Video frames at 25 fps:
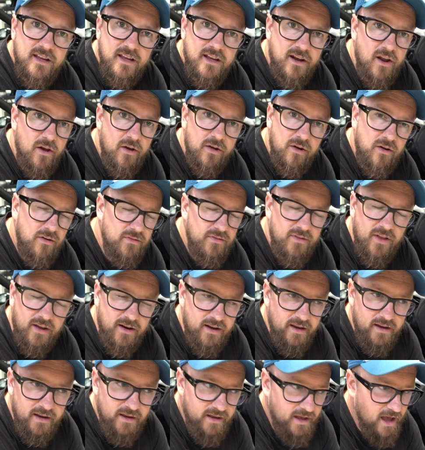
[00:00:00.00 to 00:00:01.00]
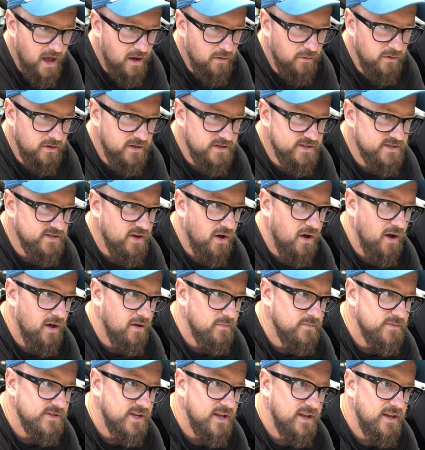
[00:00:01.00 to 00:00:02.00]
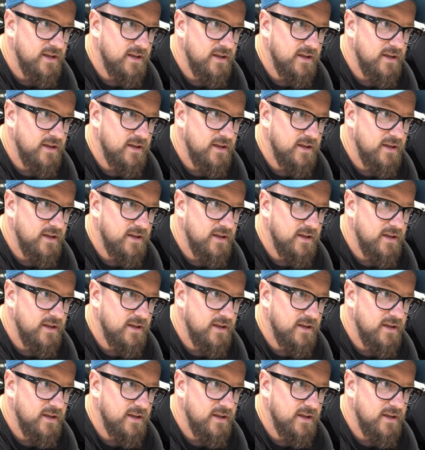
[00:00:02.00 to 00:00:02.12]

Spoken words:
you know, and I've done it countless times.